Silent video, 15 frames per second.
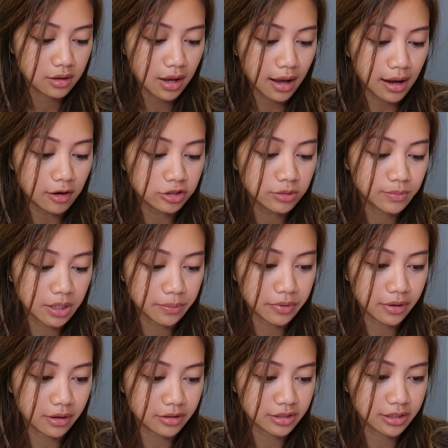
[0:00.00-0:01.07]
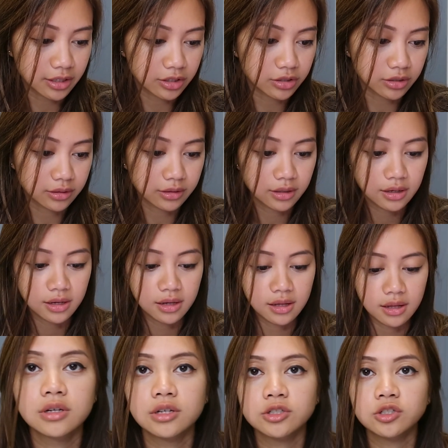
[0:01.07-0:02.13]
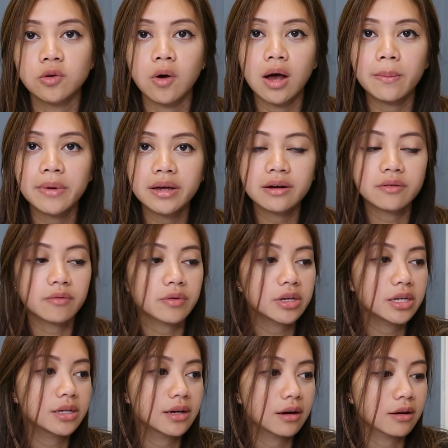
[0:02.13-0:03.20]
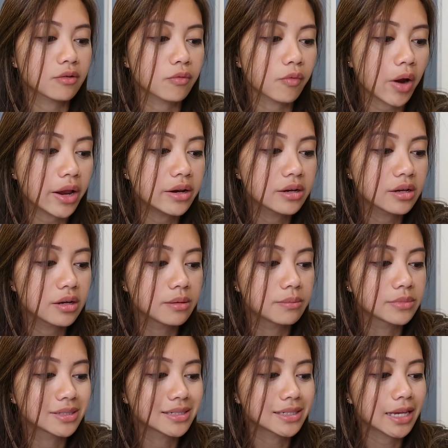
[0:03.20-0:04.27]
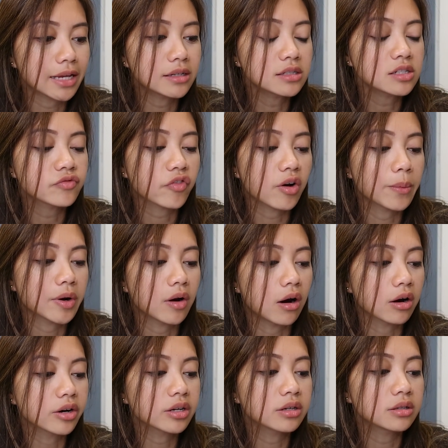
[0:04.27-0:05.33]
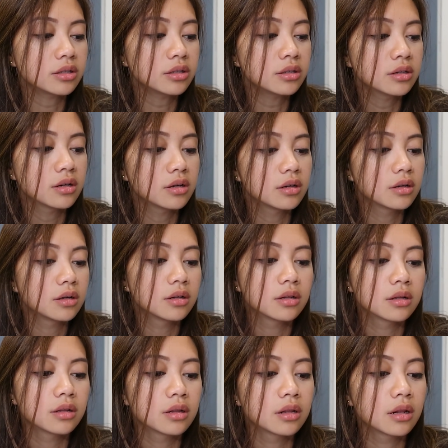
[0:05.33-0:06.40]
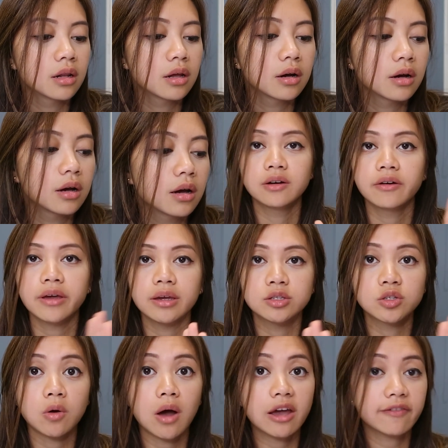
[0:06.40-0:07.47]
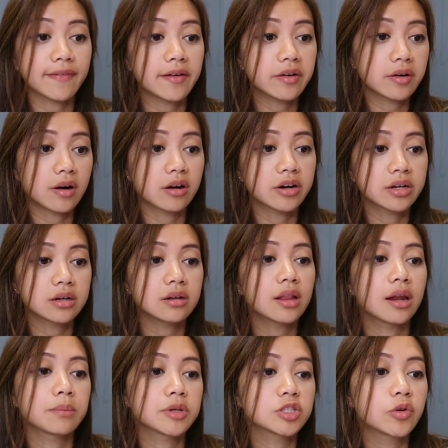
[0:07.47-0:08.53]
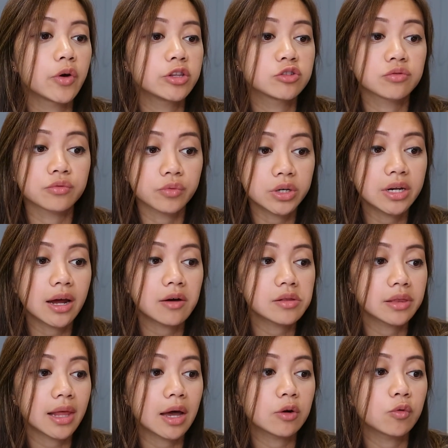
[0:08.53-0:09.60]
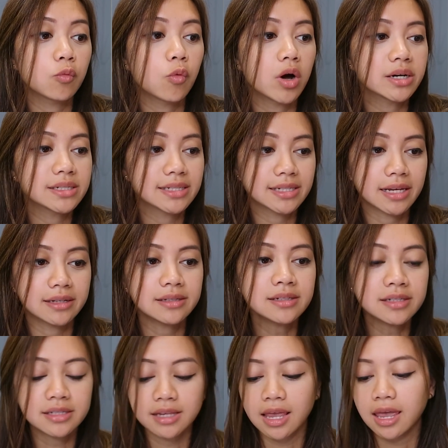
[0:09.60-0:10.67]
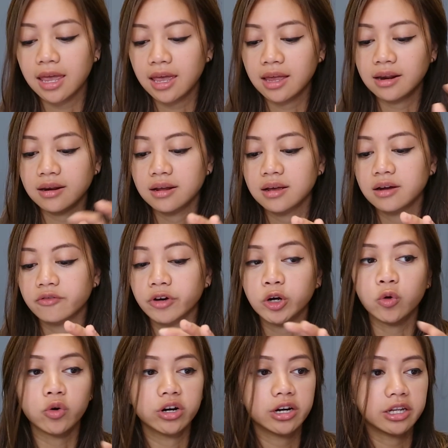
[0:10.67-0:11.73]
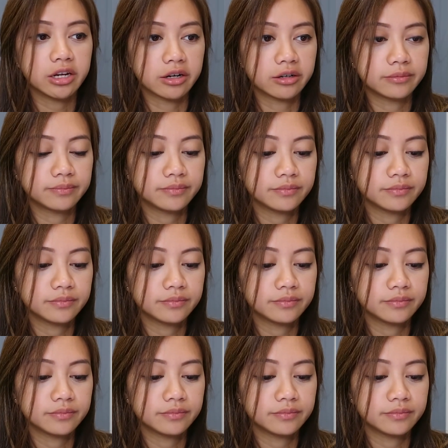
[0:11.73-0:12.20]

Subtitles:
How's my pronunciation? So I'm gonna read a random sentence from an article. Okay, so I found an article and I'm just going to read out loud one sentence and record it here.